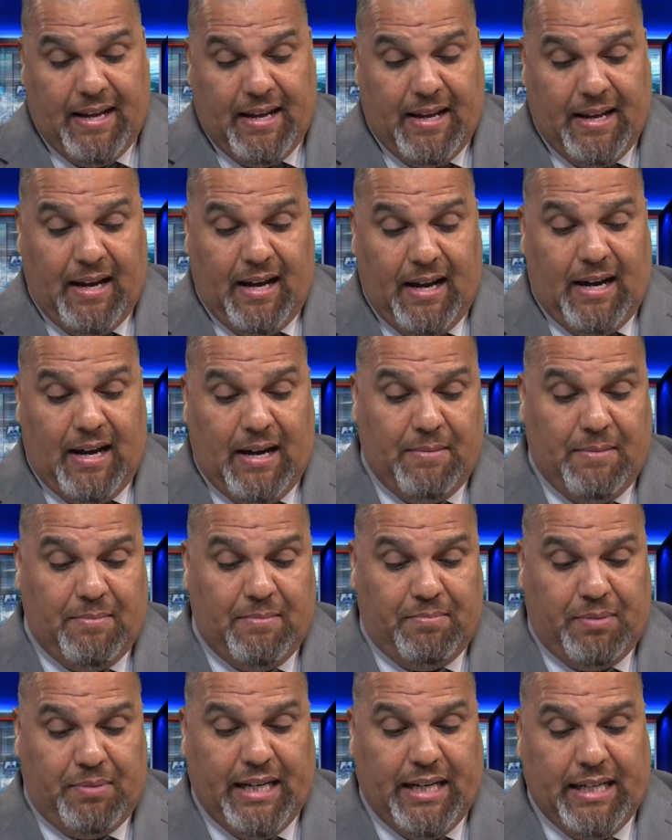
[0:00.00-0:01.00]

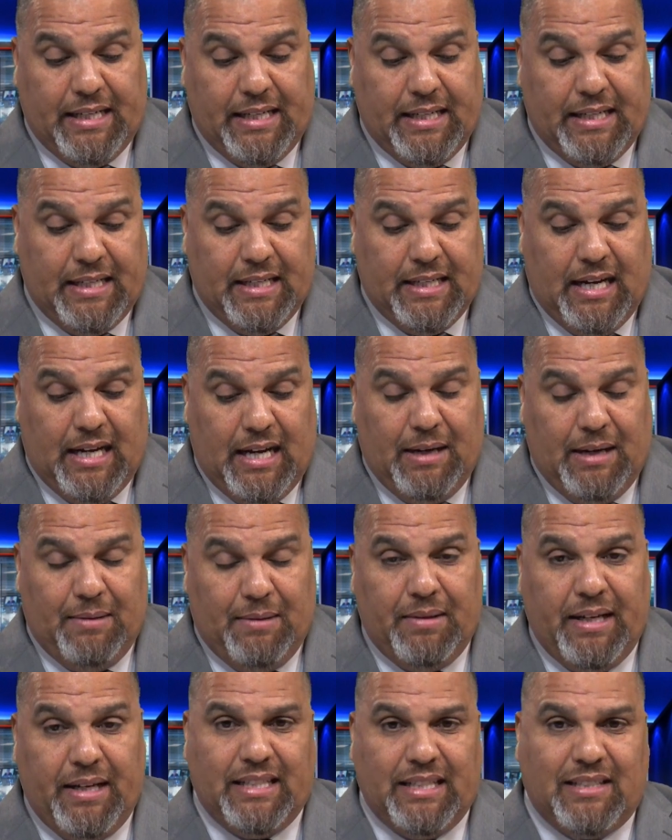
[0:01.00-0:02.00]
But
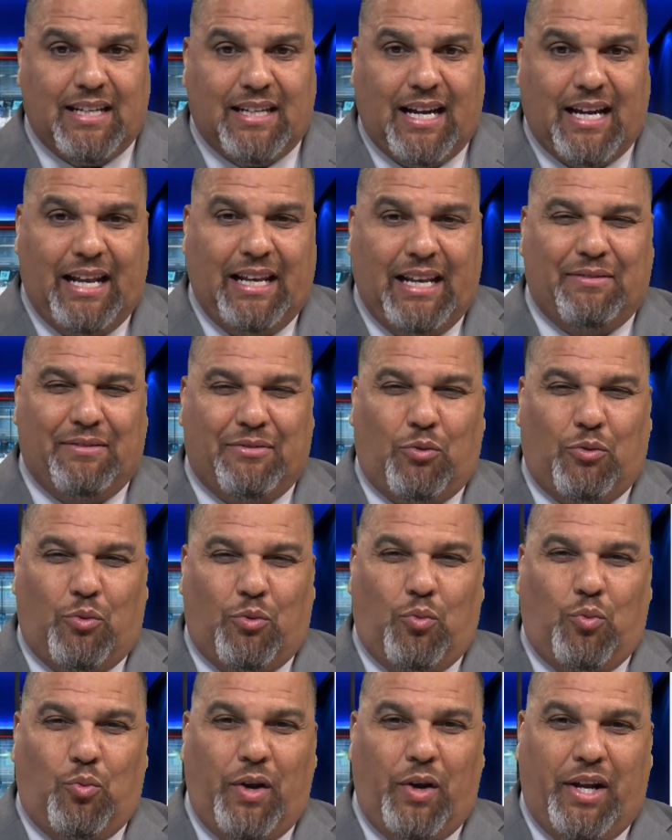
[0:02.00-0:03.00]
it's kind of
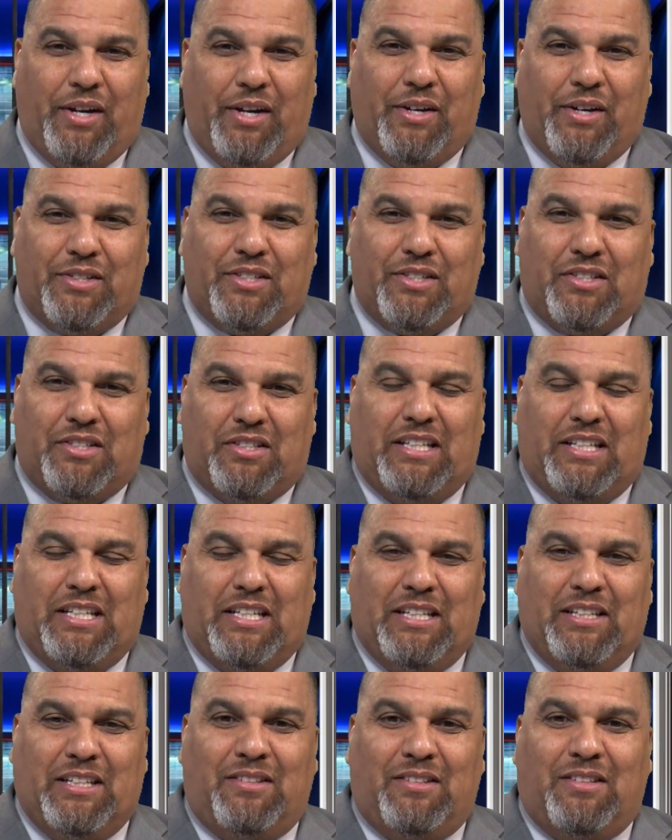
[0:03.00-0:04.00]
weird to
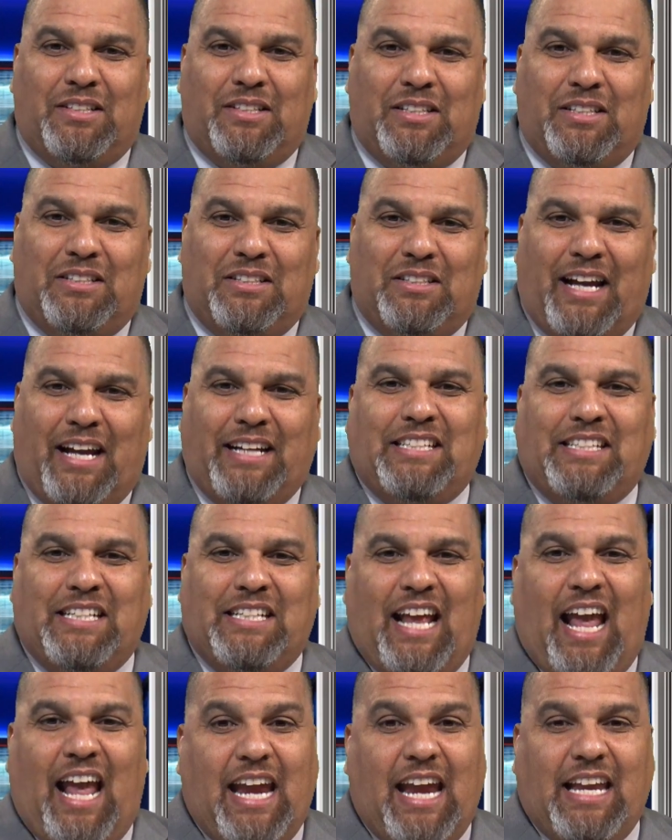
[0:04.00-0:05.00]
see the
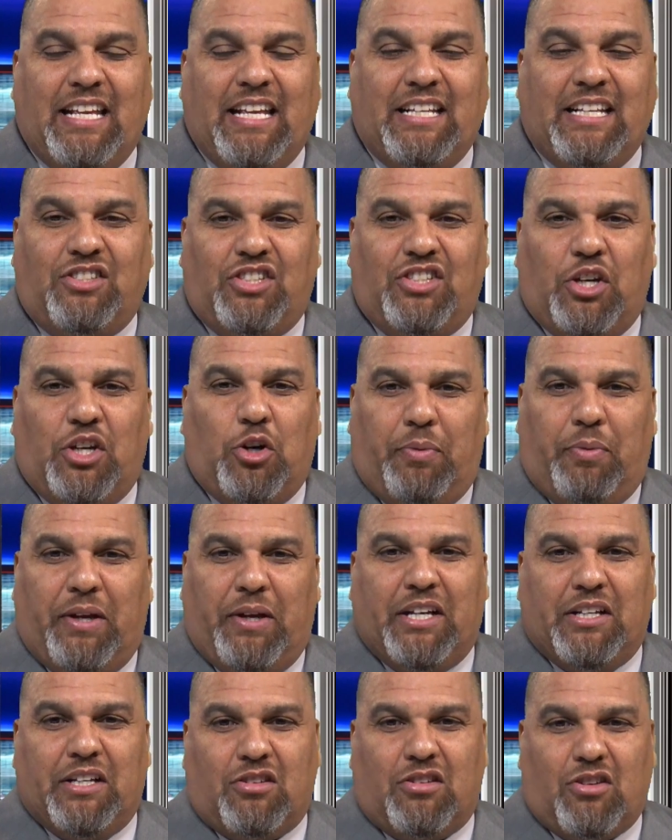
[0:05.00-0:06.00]
1980s
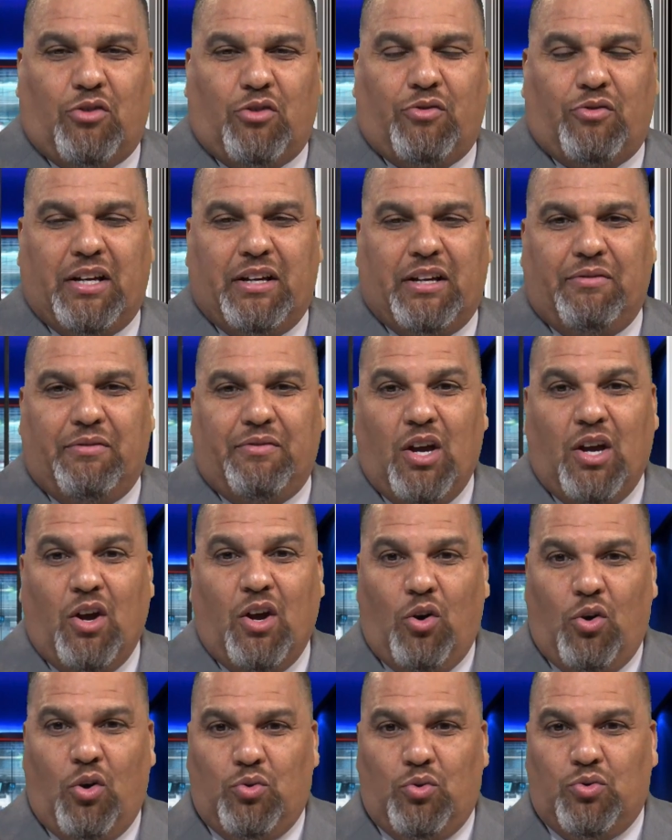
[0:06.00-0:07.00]
GOP conservative,
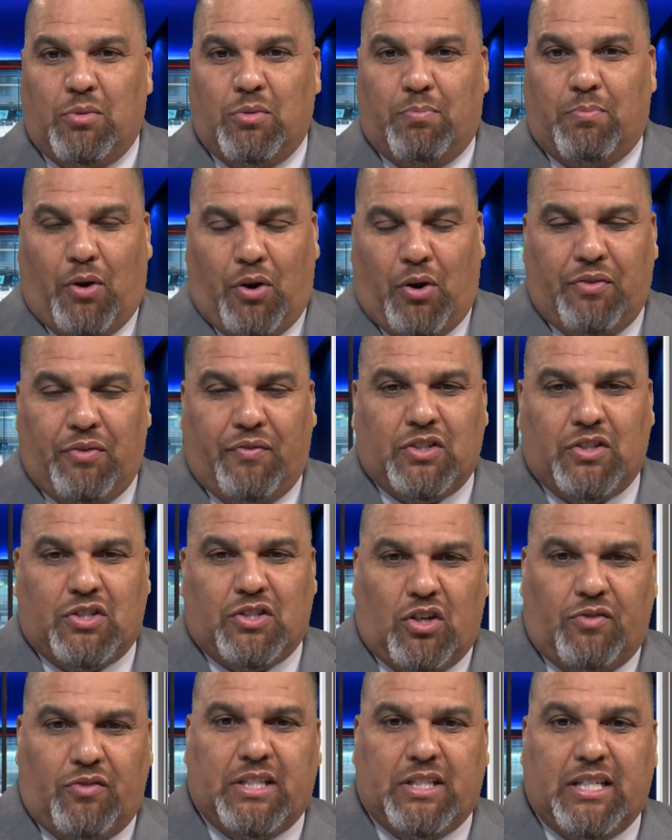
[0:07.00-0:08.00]
who's the birth of
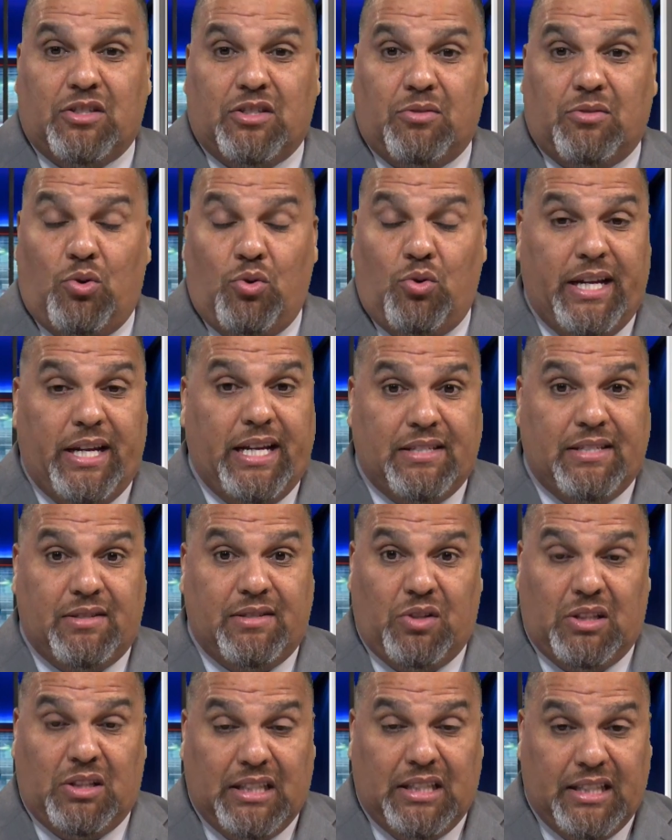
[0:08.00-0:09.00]
conservatism, who is
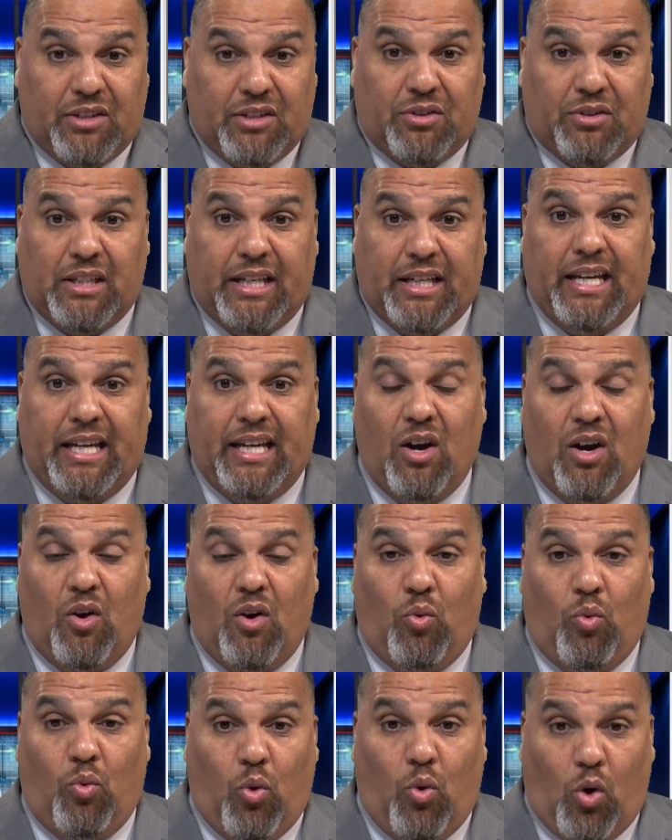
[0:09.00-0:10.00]
literally
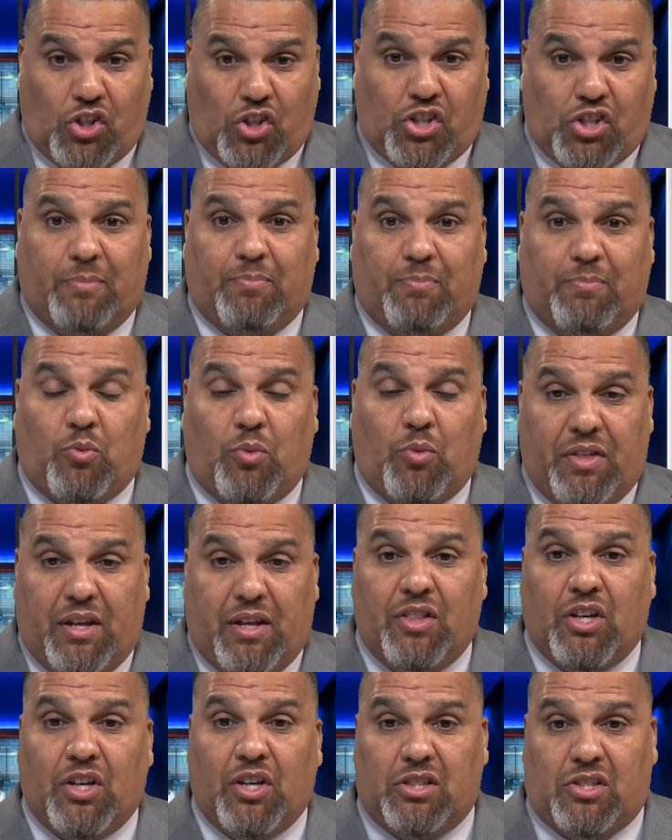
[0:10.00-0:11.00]
worshipped
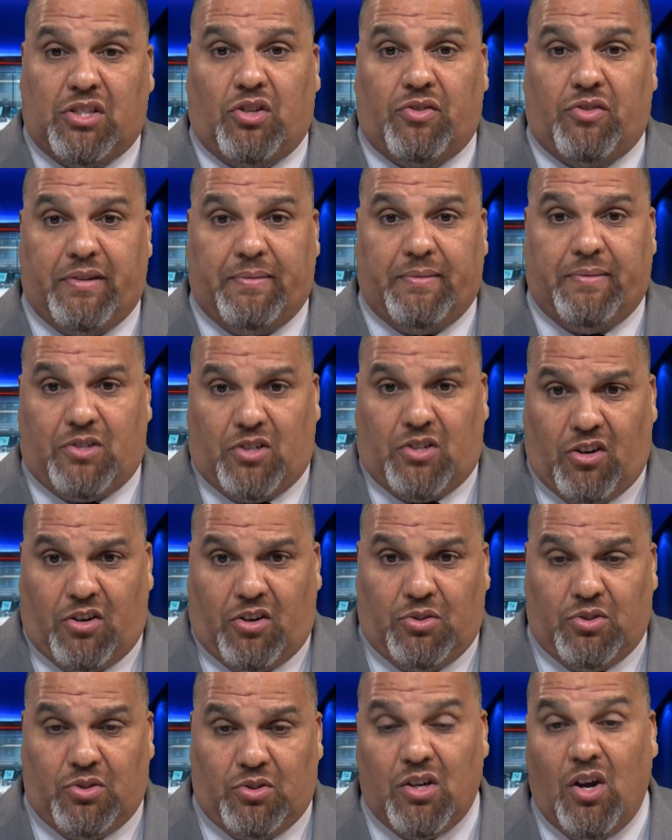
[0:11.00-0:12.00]
within the conservative
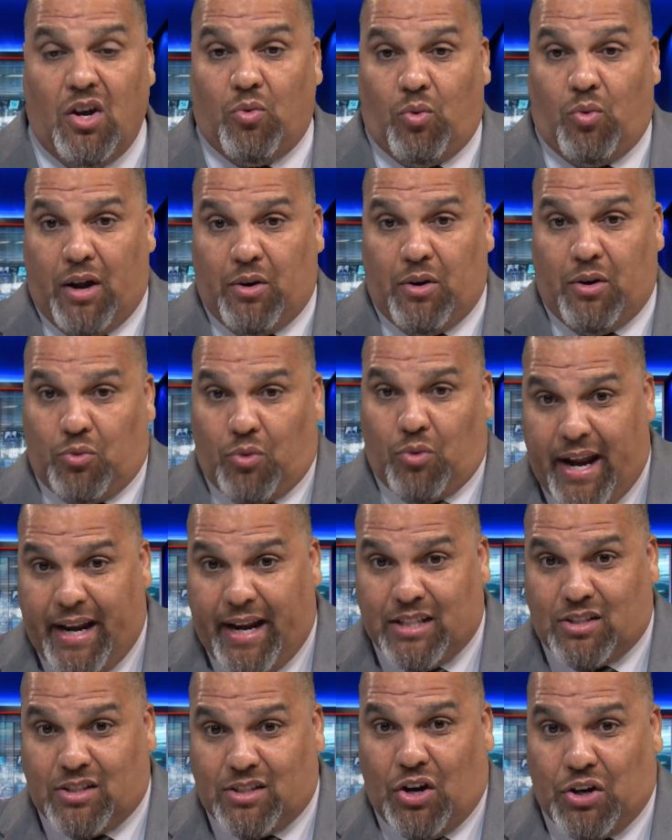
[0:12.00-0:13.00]
circles, Ronald
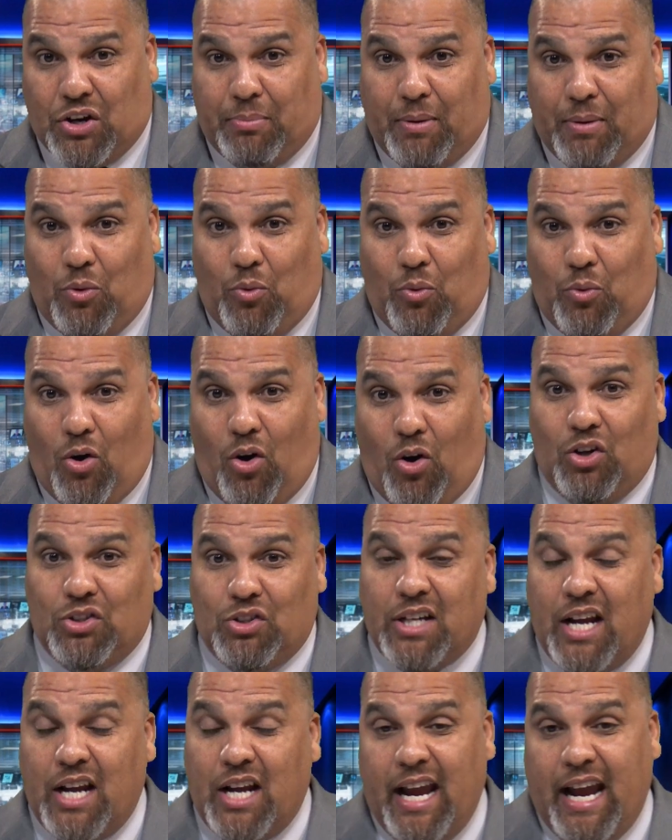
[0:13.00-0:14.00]
Reagan, talk about
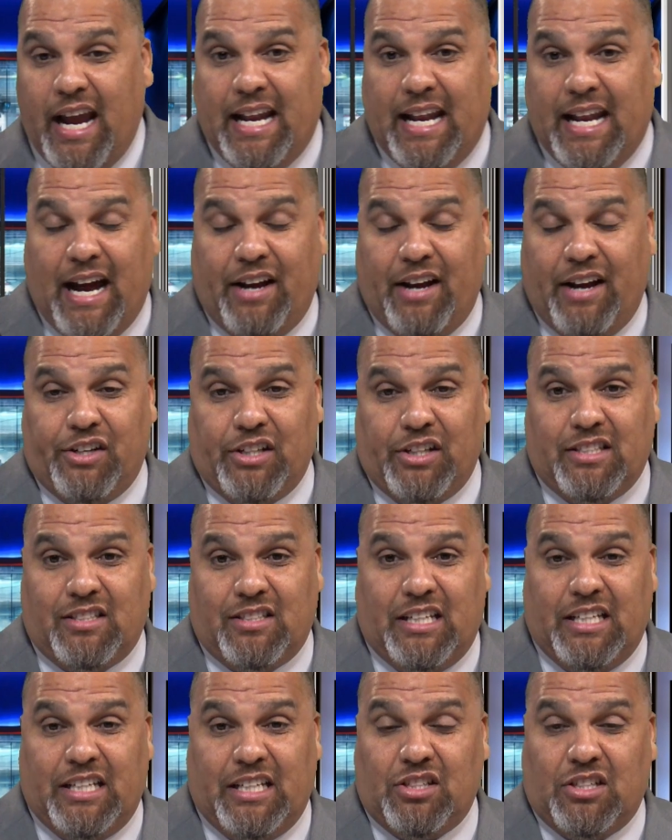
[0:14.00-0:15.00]
walls, and now you're
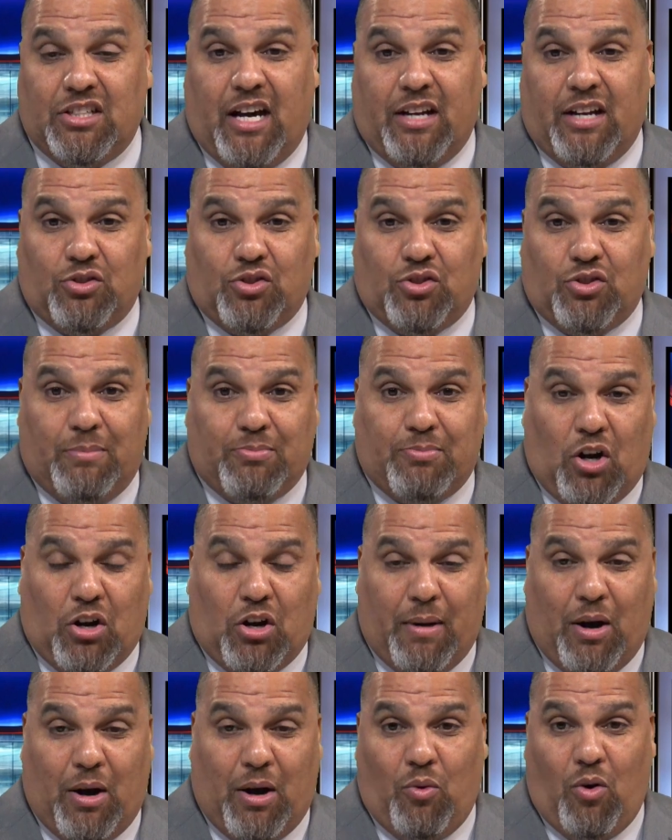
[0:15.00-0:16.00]
listening to Donald Trump talk
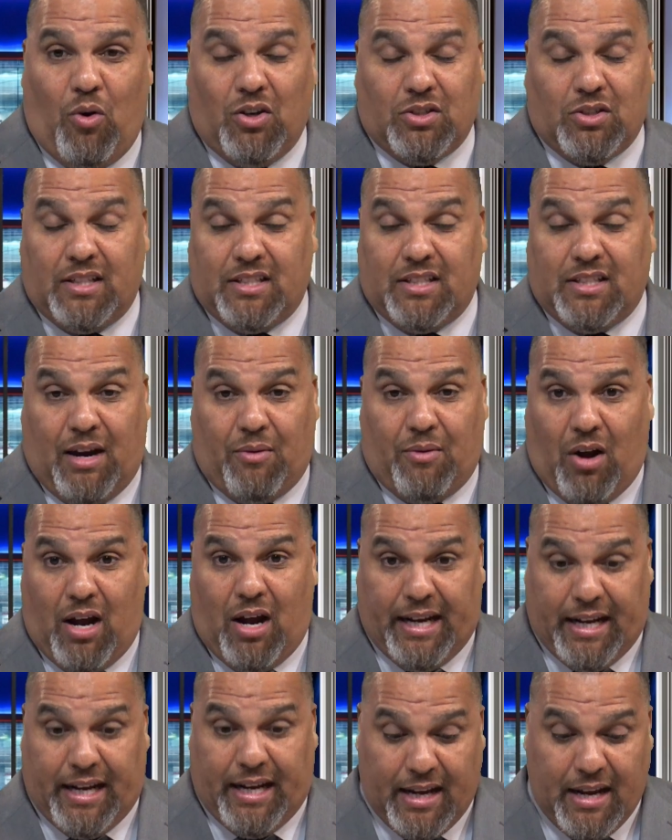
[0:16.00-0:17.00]
about walls. It's
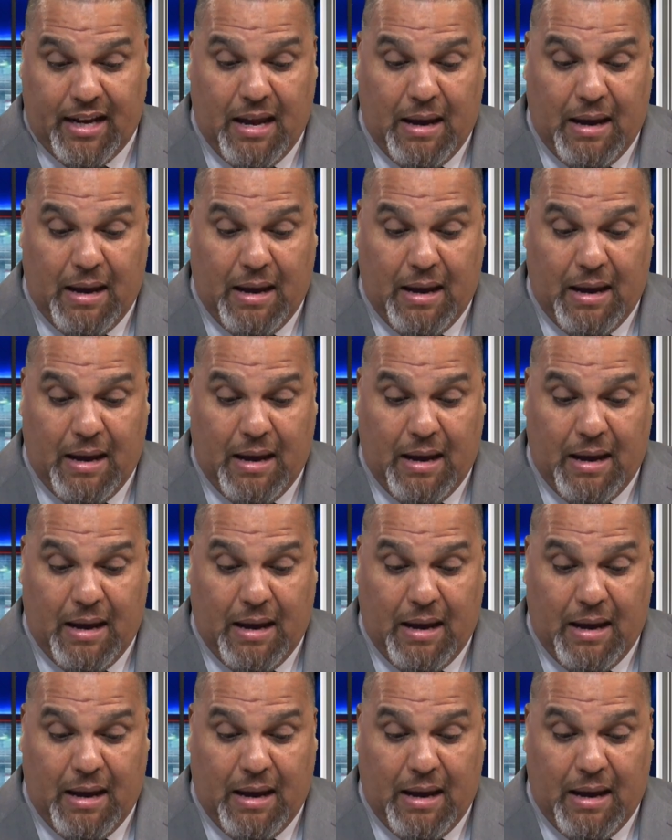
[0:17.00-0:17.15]
ironic.